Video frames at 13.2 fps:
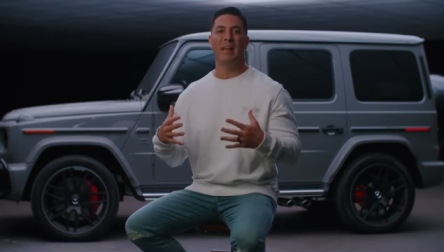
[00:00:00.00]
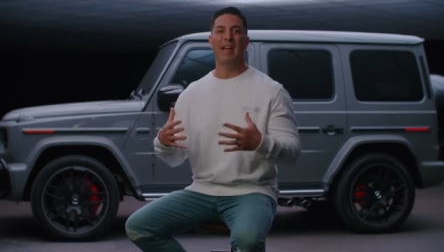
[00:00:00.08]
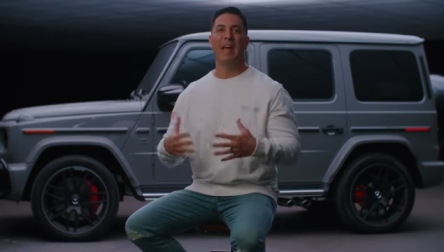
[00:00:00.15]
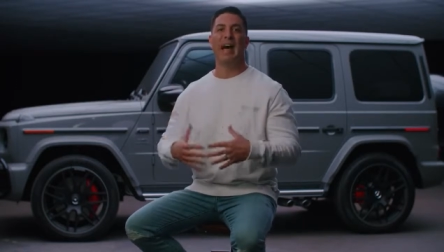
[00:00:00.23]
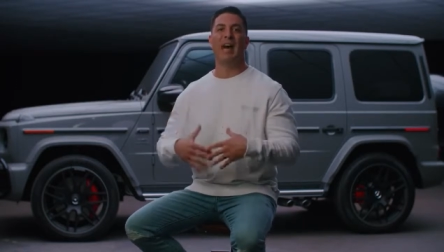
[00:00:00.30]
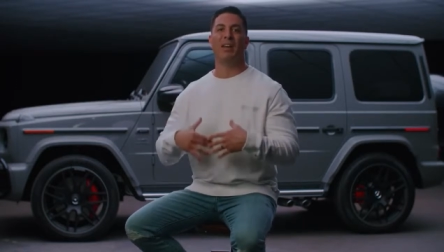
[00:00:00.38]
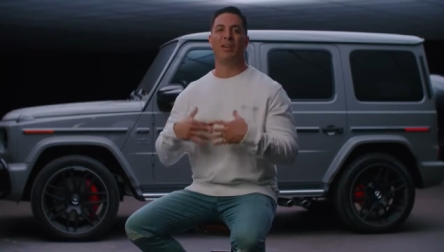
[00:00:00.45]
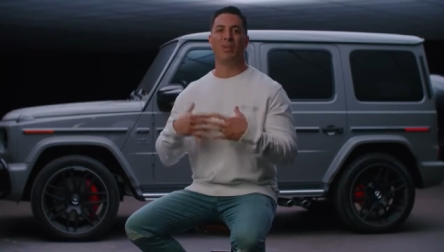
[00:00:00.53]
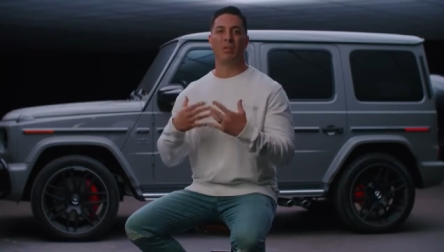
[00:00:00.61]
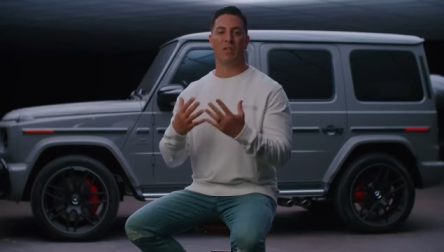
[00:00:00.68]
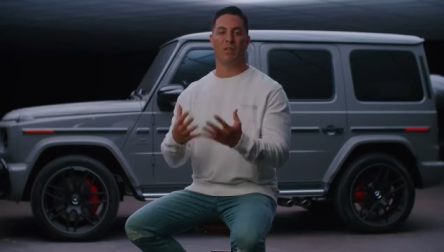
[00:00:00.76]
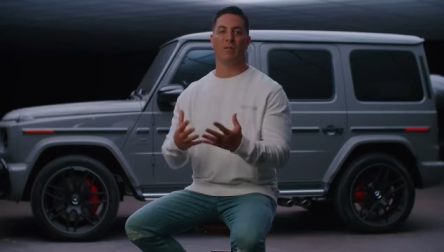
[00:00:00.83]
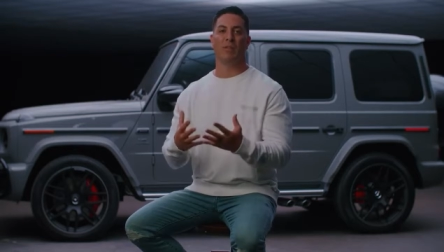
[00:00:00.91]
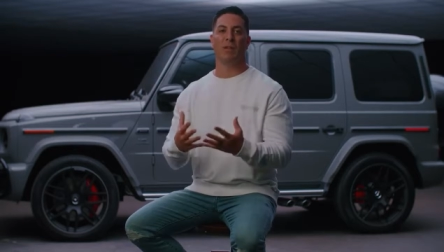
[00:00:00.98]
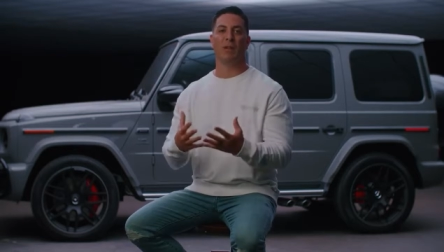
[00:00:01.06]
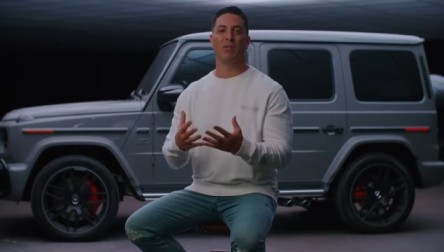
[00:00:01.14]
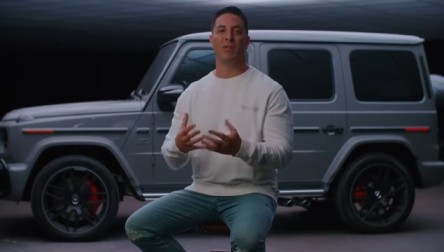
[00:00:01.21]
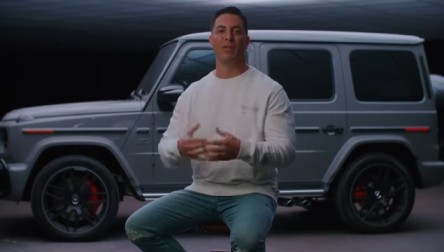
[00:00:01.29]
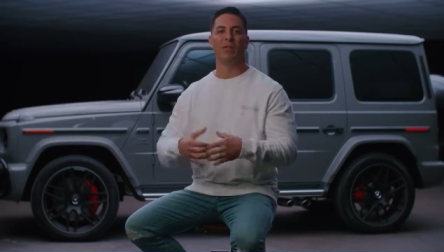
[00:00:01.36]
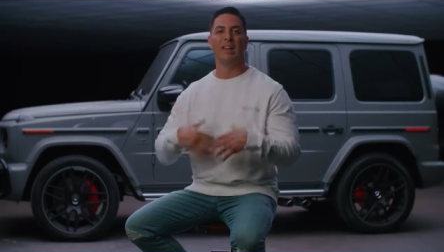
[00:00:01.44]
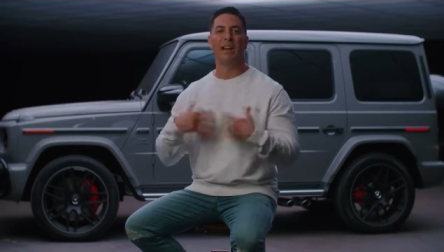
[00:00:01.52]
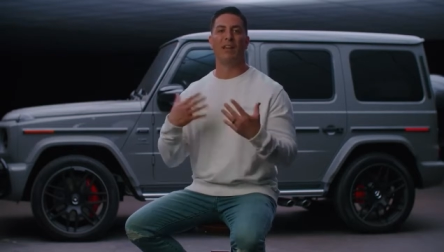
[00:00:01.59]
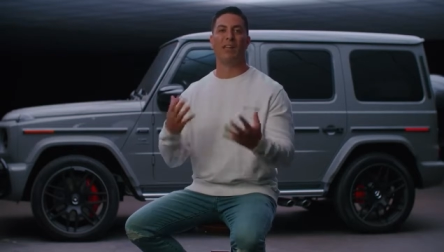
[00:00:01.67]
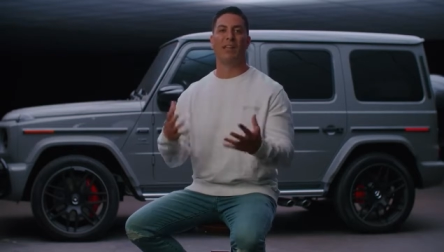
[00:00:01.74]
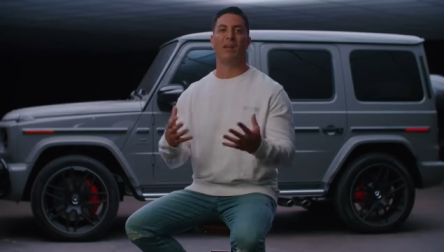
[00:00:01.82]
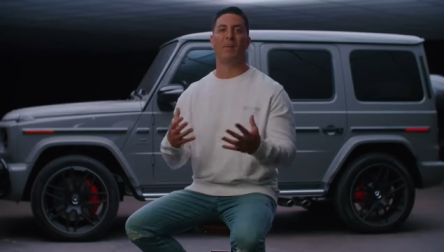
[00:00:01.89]
how to do something through
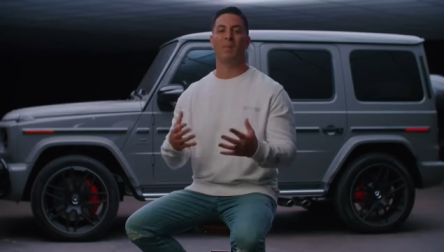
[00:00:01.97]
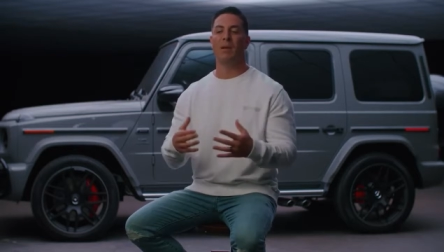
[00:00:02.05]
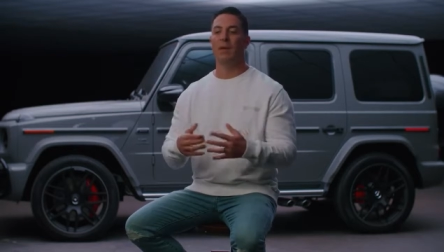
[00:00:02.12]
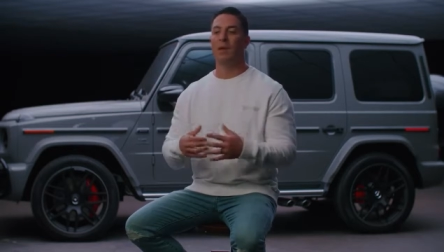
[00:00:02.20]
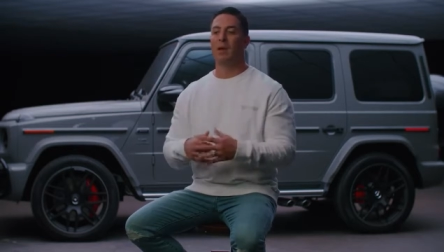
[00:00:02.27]
telling them,